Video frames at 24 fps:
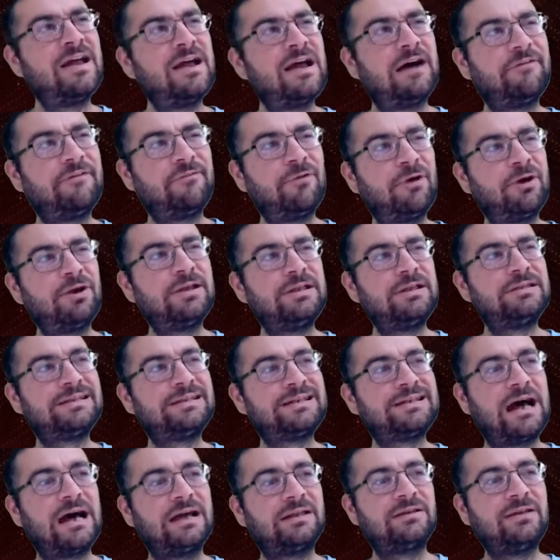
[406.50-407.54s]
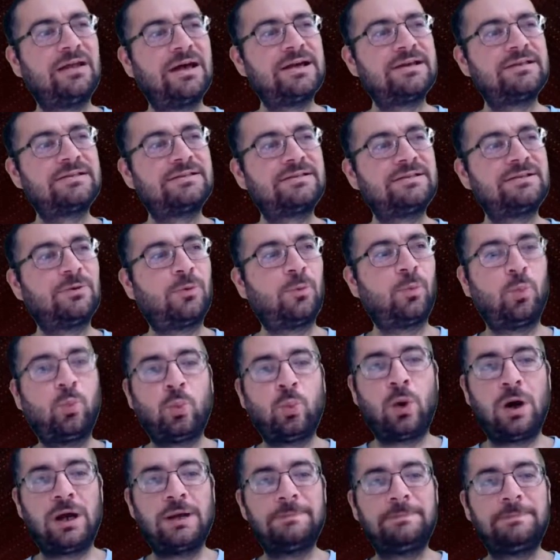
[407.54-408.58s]
I've only not liked
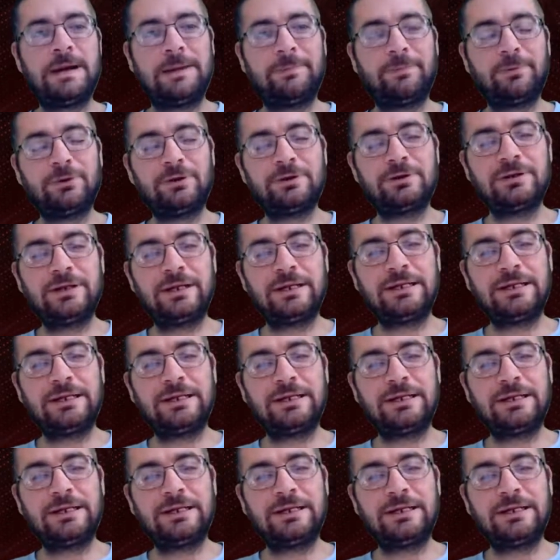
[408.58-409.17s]
one pepper,